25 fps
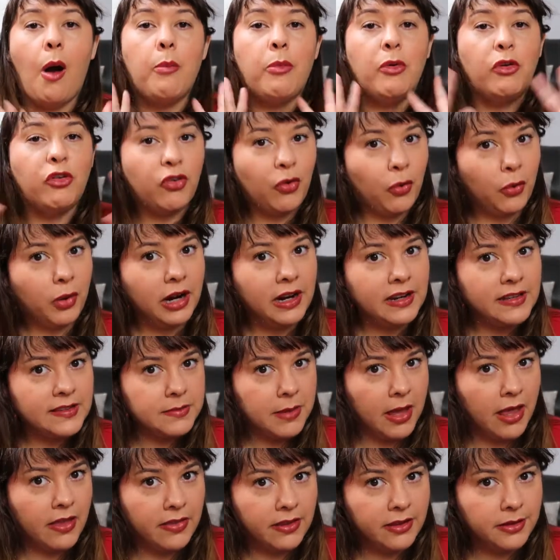before I
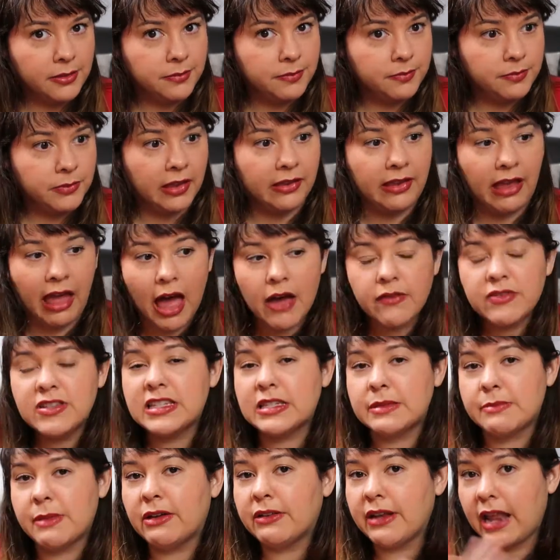smell them, because I
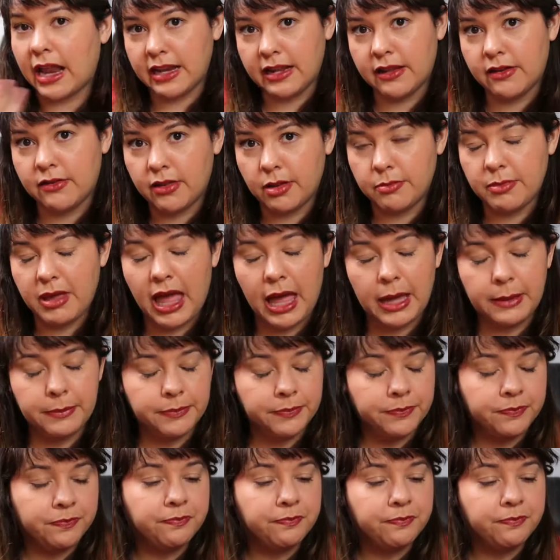haven't smelled any of them yet,